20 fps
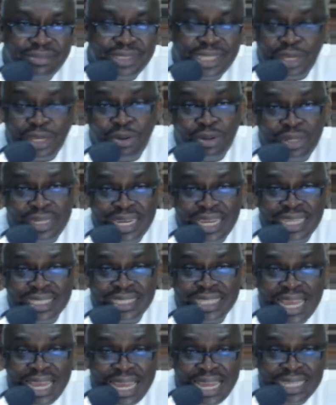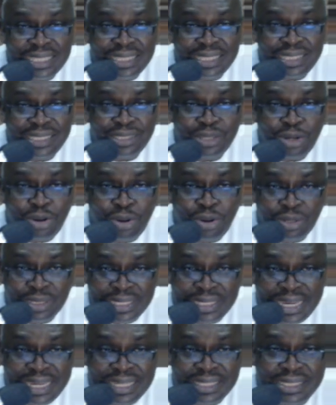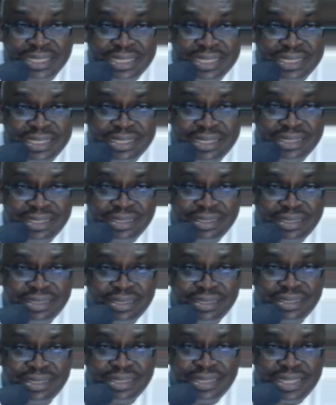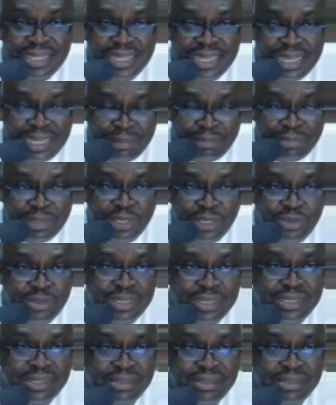God last and others in between.